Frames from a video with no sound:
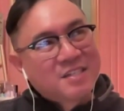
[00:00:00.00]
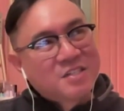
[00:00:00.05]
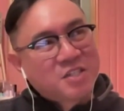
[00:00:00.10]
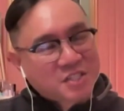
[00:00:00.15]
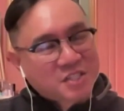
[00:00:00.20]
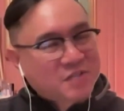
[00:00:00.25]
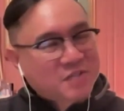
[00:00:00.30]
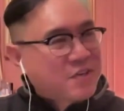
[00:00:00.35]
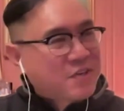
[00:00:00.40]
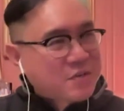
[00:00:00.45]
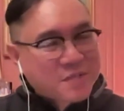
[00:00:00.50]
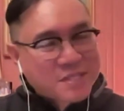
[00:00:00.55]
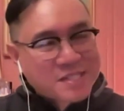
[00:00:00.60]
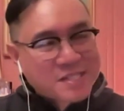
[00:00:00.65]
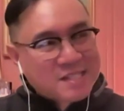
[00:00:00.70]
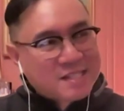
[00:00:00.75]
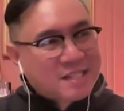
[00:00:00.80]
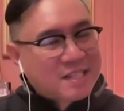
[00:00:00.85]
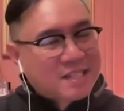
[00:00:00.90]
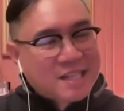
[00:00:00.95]
just very
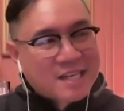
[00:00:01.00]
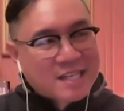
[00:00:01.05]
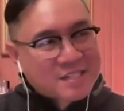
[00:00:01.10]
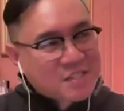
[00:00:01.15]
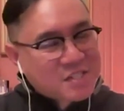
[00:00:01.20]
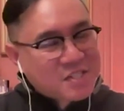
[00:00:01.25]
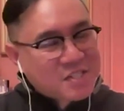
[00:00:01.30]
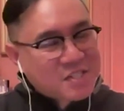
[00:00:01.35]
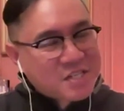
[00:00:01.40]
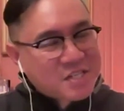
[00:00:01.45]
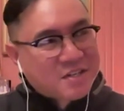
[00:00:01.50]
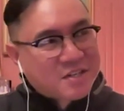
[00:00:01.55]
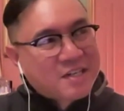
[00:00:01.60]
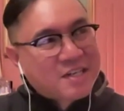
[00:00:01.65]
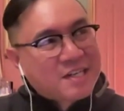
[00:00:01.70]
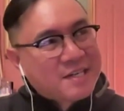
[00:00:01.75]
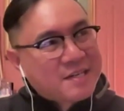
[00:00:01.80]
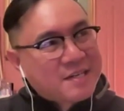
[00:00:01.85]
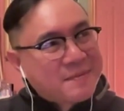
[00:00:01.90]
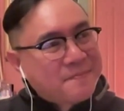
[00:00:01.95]
recently, last year,
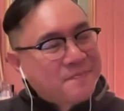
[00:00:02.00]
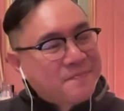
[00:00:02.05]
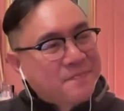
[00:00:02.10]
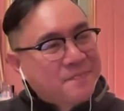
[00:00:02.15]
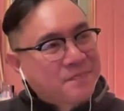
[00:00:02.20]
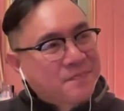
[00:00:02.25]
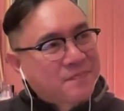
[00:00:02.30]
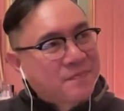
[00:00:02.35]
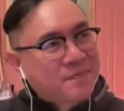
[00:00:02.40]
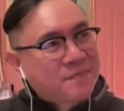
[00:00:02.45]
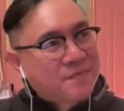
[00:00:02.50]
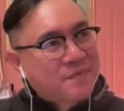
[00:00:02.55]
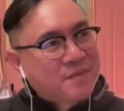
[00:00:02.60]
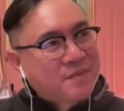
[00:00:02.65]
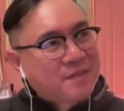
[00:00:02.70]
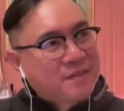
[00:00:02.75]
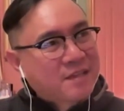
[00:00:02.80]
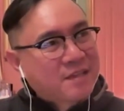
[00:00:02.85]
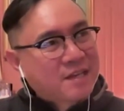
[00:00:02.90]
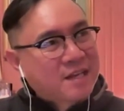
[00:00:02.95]
um,
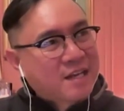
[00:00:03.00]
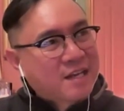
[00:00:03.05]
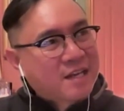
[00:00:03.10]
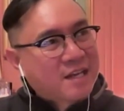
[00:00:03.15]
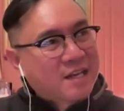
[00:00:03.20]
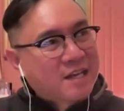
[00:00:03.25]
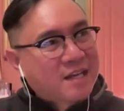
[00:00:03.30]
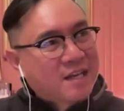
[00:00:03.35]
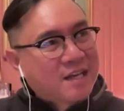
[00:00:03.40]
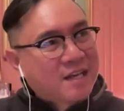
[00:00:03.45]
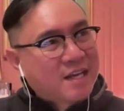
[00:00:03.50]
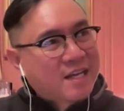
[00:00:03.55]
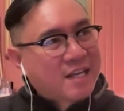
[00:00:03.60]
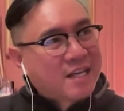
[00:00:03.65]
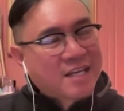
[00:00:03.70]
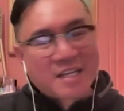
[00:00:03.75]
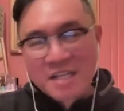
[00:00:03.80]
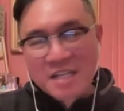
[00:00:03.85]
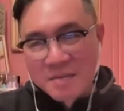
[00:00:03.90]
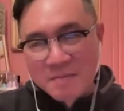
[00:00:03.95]
uh, I
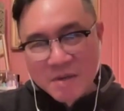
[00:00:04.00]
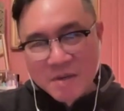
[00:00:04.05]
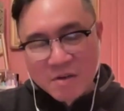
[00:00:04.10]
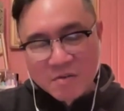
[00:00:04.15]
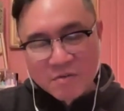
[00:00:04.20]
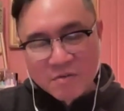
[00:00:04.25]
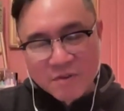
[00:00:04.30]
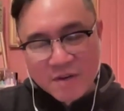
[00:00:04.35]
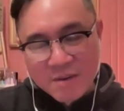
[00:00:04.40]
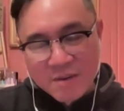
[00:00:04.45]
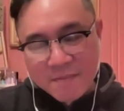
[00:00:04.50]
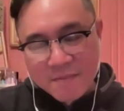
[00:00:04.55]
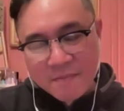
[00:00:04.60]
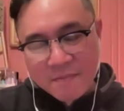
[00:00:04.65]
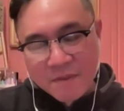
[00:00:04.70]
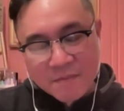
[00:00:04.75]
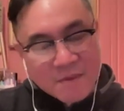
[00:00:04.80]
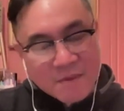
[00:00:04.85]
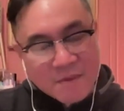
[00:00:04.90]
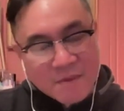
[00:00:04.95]
got an email
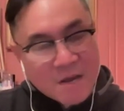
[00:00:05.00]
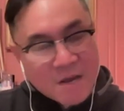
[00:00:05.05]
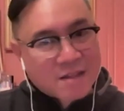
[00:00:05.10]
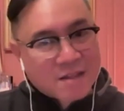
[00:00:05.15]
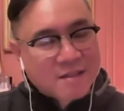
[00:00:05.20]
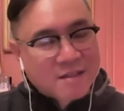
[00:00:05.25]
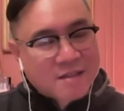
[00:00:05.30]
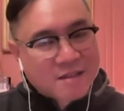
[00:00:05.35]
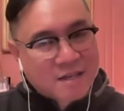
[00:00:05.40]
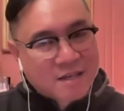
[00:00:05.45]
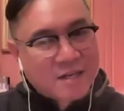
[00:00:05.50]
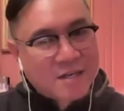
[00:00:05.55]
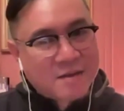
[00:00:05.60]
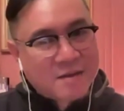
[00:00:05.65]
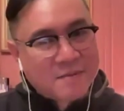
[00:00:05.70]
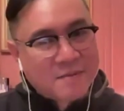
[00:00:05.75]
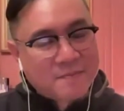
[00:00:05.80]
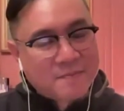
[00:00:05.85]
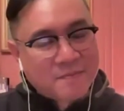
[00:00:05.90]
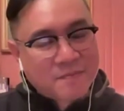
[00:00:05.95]
from the Moth,
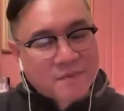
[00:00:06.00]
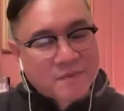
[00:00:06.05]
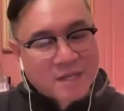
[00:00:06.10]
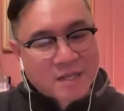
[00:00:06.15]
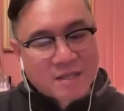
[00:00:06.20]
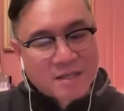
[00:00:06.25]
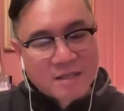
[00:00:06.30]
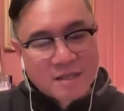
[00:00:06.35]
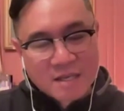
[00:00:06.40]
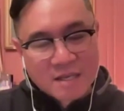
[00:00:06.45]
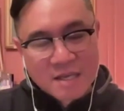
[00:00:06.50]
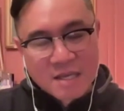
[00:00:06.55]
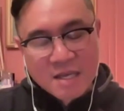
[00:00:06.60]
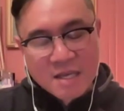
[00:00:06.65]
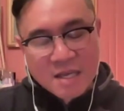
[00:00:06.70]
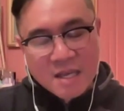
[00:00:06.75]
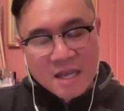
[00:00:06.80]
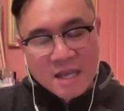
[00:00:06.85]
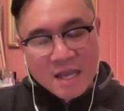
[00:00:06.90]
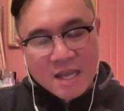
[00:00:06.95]
um, like,
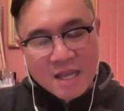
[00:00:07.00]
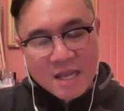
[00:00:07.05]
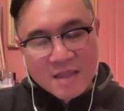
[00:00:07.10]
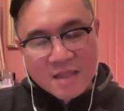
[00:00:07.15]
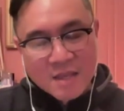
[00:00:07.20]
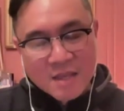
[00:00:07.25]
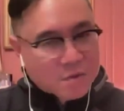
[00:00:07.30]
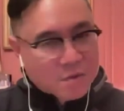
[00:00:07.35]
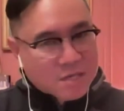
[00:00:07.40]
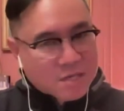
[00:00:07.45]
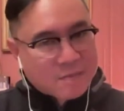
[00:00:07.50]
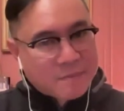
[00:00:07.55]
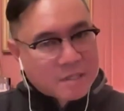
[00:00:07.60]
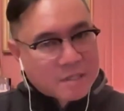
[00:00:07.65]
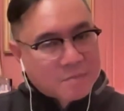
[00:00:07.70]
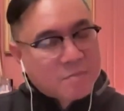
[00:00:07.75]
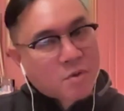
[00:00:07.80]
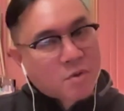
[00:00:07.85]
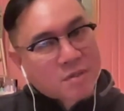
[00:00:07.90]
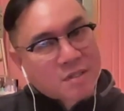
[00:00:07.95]
and they were coming
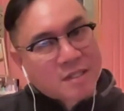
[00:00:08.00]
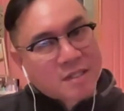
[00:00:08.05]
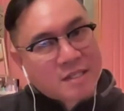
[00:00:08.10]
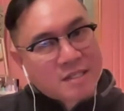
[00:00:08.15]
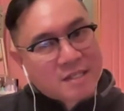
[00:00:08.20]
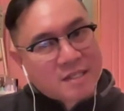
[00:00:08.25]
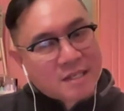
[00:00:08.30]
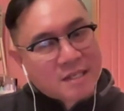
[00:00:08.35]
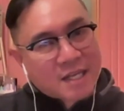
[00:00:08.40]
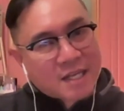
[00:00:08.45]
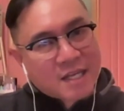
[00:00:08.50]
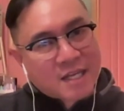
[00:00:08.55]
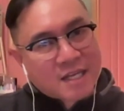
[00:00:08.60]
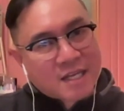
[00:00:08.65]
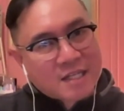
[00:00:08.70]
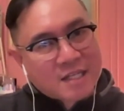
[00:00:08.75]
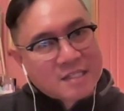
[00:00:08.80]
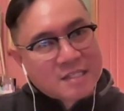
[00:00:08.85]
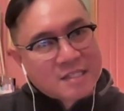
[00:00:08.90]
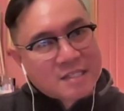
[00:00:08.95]
to Portland,
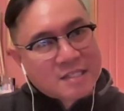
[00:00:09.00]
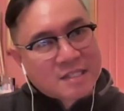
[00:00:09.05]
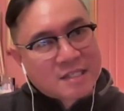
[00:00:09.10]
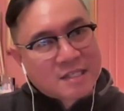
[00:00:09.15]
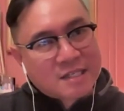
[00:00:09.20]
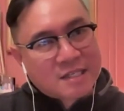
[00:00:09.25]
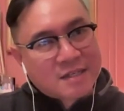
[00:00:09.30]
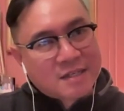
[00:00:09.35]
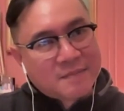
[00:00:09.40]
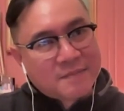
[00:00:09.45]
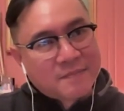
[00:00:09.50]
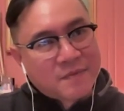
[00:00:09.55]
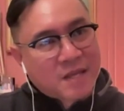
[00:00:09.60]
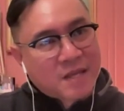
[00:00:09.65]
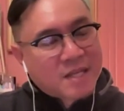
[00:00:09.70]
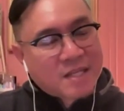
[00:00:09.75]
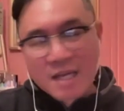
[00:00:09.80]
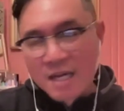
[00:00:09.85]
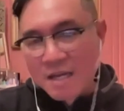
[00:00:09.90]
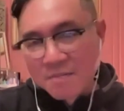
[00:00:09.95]
and um,
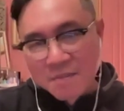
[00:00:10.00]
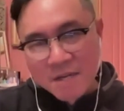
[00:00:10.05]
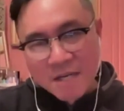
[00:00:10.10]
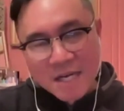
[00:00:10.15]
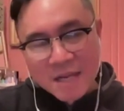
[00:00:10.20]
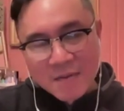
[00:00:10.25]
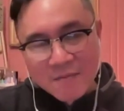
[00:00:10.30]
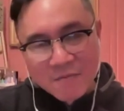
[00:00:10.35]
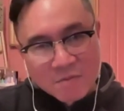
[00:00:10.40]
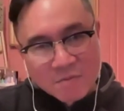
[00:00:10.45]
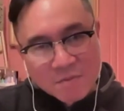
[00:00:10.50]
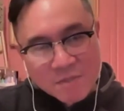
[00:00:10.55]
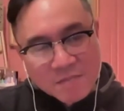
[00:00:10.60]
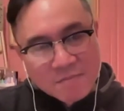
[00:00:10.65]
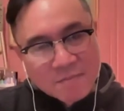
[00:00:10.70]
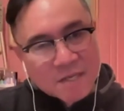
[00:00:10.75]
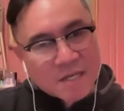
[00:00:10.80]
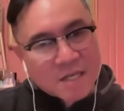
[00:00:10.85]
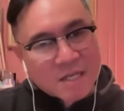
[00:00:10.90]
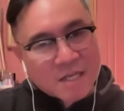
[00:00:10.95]
they'd gotten my name from
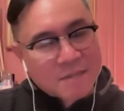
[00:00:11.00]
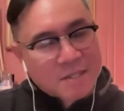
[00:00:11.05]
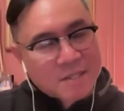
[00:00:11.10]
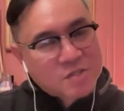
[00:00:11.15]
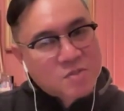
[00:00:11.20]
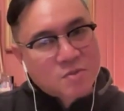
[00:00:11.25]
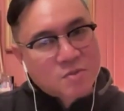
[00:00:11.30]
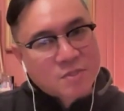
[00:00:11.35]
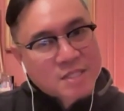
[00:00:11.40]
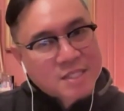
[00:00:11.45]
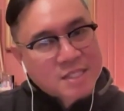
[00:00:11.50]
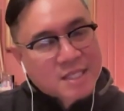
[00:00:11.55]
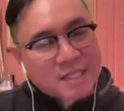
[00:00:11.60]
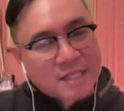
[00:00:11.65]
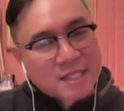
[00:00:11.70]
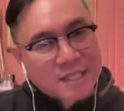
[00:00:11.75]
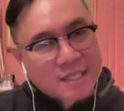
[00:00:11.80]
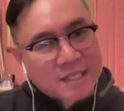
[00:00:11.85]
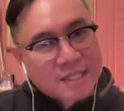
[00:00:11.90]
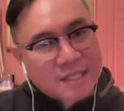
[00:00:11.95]
somebody about
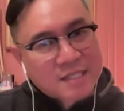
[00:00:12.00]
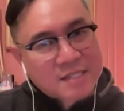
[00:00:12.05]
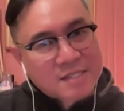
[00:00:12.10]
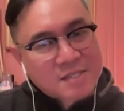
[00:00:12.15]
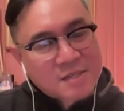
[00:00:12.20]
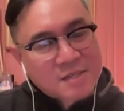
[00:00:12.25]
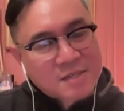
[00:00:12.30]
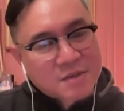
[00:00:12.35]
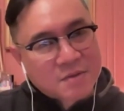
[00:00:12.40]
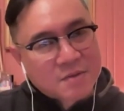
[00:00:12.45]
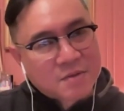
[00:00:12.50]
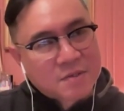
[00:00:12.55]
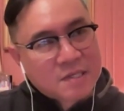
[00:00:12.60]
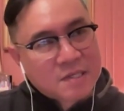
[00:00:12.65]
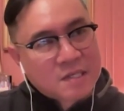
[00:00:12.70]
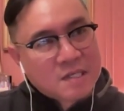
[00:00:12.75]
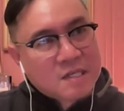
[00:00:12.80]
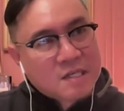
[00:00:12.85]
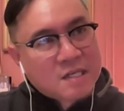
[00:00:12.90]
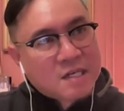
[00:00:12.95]
storytelling, and so
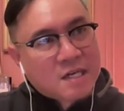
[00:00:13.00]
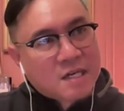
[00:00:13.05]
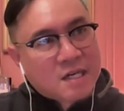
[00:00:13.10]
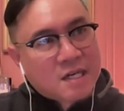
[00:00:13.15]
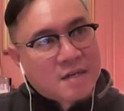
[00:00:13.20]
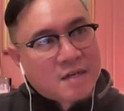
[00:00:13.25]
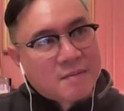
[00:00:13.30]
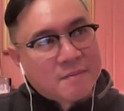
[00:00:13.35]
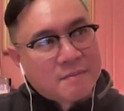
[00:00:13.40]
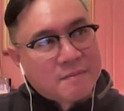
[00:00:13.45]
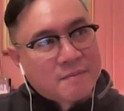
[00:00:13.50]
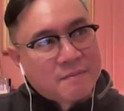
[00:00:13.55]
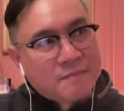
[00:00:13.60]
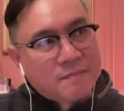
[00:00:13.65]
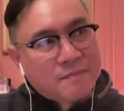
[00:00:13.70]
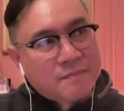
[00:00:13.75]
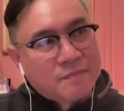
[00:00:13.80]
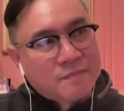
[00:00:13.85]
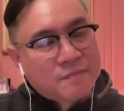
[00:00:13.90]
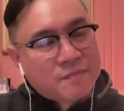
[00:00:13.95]
um,
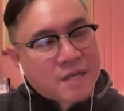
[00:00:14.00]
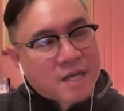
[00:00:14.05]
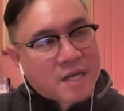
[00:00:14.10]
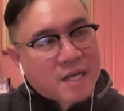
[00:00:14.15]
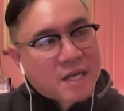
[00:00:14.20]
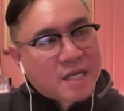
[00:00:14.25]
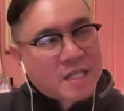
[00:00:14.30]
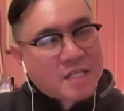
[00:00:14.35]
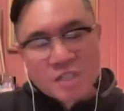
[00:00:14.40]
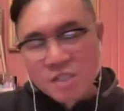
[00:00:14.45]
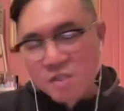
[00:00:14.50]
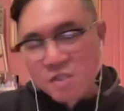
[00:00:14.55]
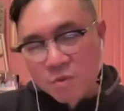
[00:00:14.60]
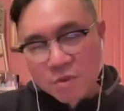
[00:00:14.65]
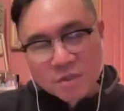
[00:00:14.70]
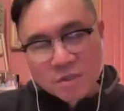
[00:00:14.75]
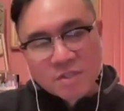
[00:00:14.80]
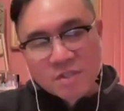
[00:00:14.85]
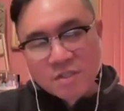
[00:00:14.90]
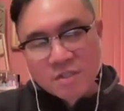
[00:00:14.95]
I just
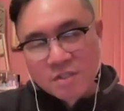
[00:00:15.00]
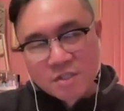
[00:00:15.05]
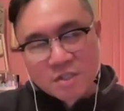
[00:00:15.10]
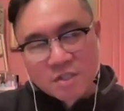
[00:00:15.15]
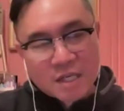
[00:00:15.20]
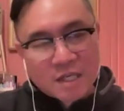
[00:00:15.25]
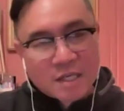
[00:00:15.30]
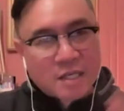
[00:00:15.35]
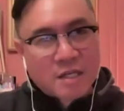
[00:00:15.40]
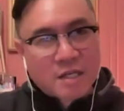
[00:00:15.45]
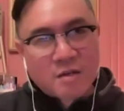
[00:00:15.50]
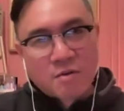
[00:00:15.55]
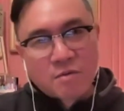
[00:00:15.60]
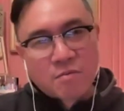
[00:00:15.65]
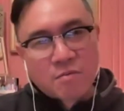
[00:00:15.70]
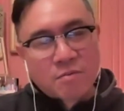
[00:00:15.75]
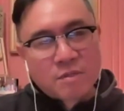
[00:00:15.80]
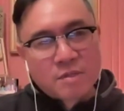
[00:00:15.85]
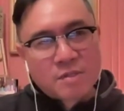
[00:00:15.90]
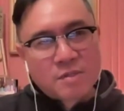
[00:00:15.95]
worked. Uh, you
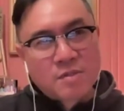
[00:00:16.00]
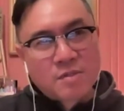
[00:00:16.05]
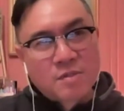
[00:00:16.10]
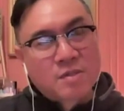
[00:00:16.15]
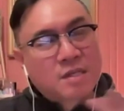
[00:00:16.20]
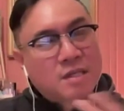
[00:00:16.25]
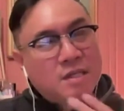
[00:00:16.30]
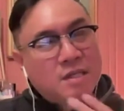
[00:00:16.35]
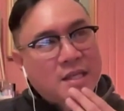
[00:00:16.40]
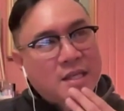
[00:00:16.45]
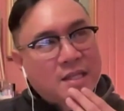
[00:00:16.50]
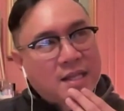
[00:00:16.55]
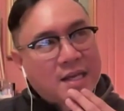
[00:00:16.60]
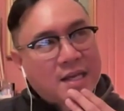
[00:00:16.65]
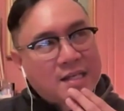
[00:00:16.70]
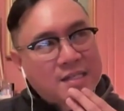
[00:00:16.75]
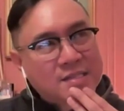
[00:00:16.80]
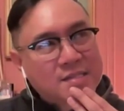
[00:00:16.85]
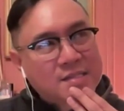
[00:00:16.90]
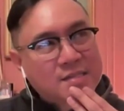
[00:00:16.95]
know, this was I think
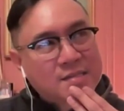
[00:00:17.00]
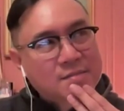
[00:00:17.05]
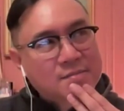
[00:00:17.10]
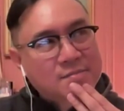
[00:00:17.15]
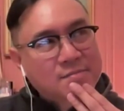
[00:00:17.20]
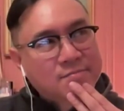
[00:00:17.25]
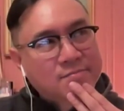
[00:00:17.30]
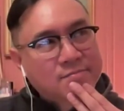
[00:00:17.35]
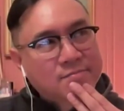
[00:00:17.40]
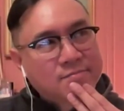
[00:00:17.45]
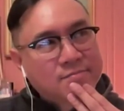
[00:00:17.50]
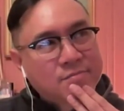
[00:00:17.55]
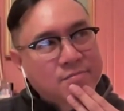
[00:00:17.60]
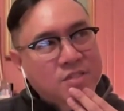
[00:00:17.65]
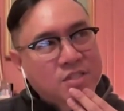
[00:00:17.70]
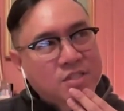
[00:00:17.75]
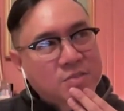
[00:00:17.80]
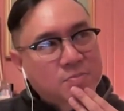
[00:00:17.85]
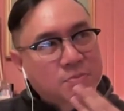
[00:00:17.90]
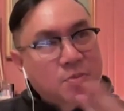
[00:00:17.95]
last mm,
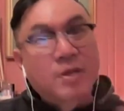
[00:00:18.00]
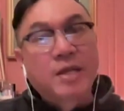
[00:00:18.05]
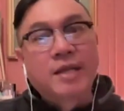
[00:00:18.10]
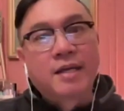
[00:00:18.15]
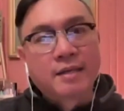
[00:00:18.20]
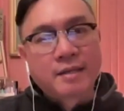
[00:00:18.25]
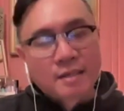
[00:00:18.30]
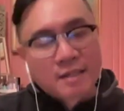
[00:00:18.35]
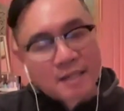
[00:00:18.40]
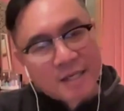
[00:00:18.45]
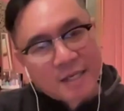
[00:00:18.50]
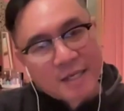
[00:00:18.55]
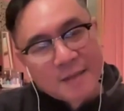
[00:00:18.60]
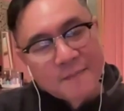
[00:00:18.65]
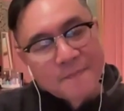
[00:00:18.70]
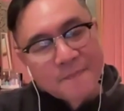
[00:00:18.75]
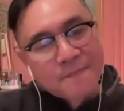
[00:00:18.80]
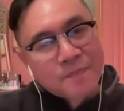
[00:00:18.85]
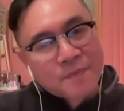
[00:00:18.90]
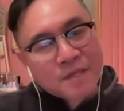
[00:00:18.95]
spring.
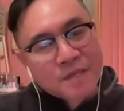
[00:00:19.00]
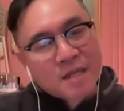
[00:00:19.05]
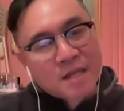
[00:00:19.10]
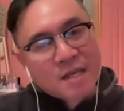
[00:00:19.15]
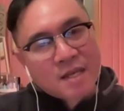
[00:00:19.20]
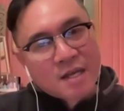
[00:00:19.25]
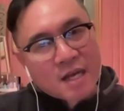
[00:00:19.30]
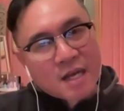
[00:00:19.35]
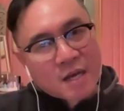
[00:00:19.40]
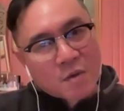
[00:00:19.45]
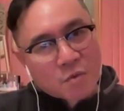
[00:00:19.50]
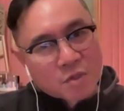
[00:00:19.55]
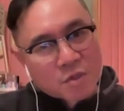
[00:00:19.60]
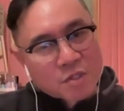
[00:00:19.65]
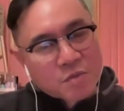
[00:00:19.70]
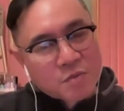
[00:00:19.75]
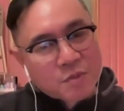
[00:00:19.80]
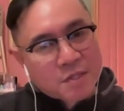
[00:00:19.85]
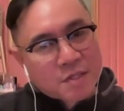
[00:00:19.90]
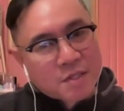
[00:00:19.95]
Um, I
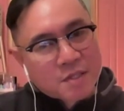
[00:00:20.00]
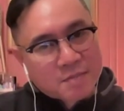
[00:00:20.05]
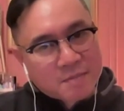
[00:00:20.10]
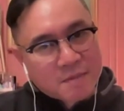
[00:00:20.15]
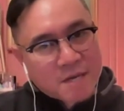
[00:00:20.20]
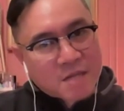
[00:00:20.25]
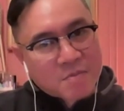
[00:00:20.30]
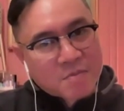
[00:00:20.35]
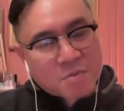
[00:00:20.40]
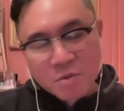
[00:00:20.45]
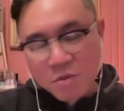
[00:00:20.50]
worked with the Moth